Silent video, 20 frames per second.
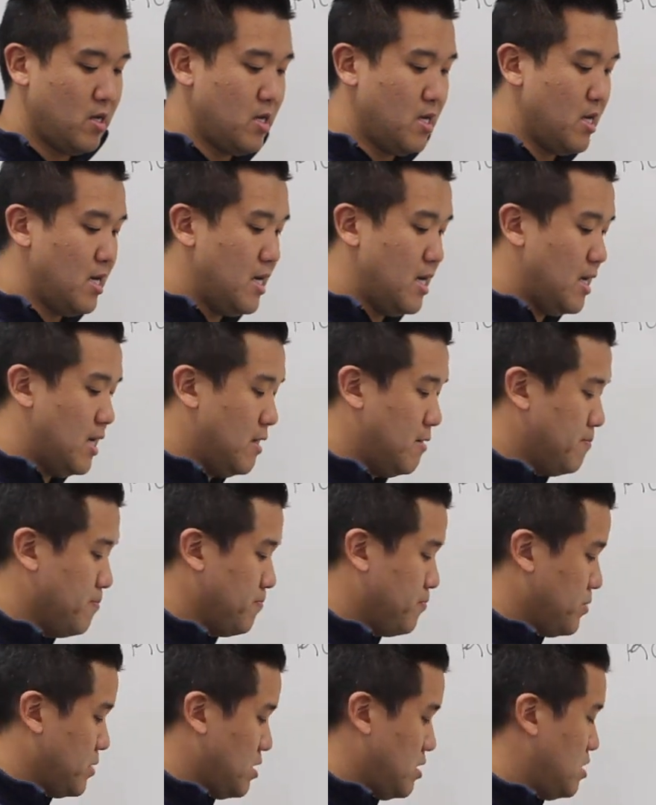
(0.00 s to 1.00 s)

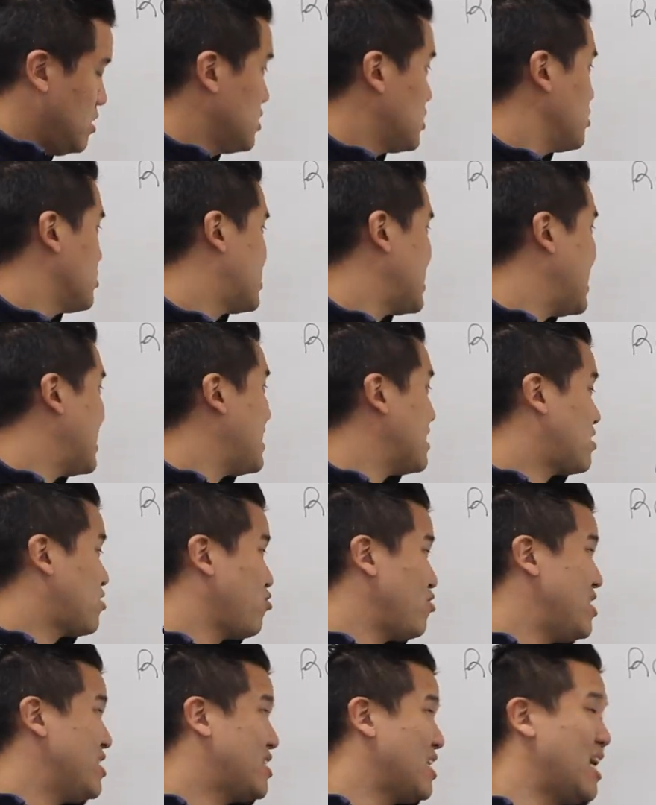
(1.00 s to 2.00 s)
So say that
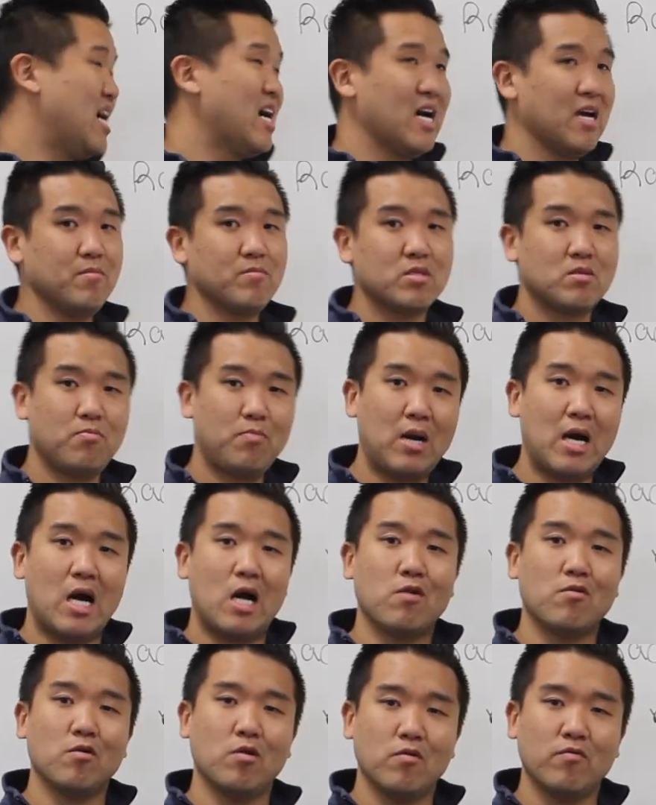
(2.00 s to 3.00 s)
3 times.
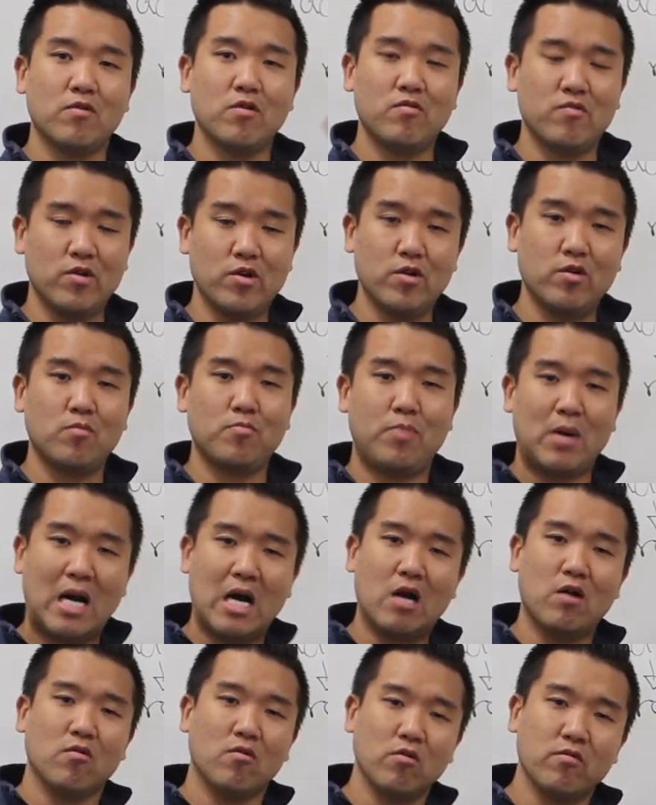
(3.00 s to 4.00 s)
Power over root,
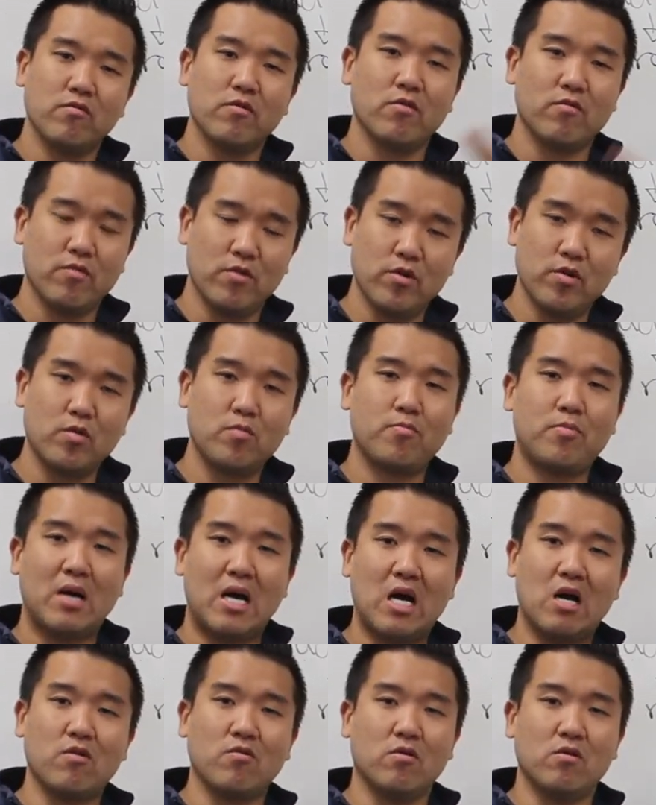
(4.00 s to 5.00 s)
power over root,
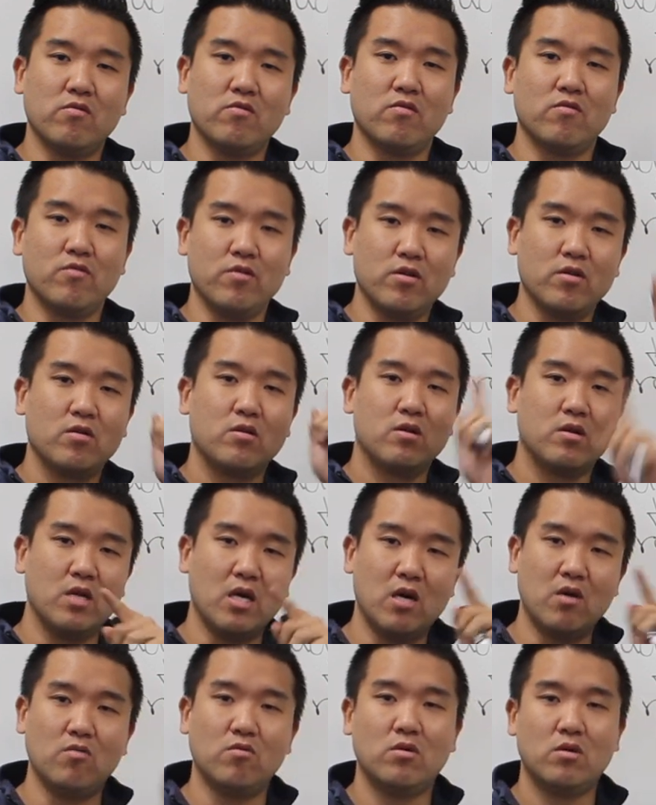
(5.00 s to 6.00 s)
power over root.
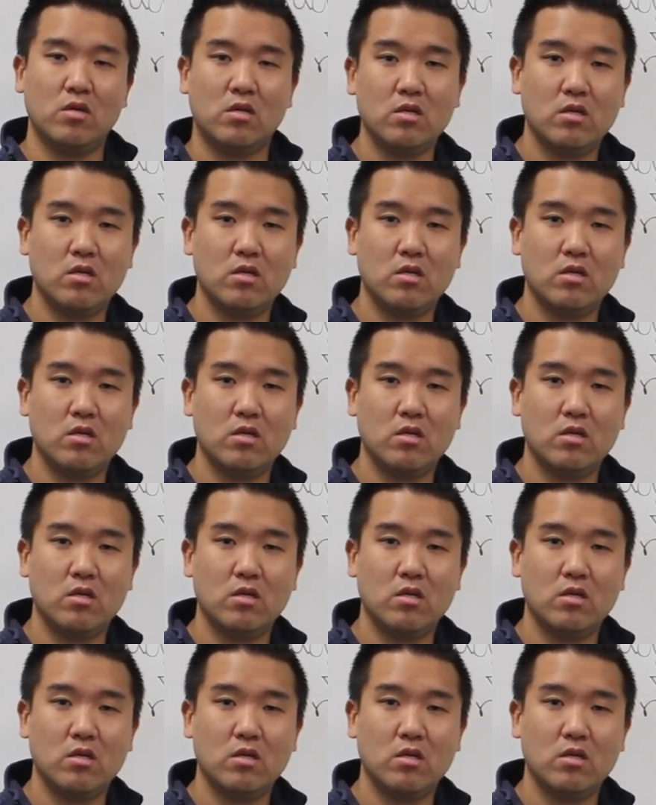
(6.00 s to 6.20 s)
Go.